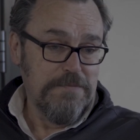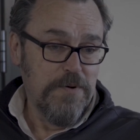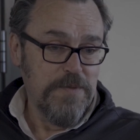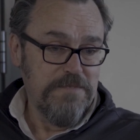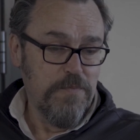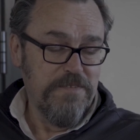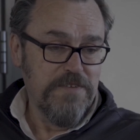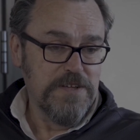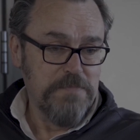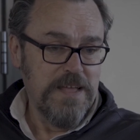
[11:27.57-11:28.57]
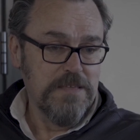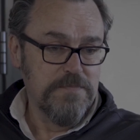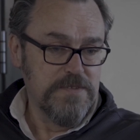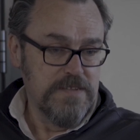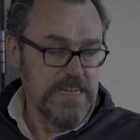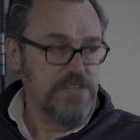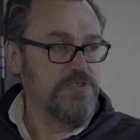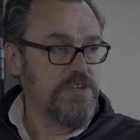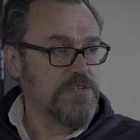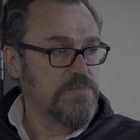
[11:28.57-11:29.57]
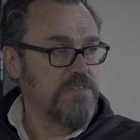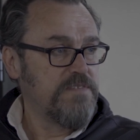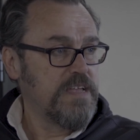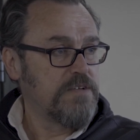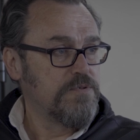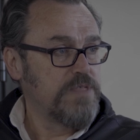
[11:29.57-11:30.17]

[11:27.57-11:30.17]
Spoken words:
when we first met them and introduced them to the vehicle,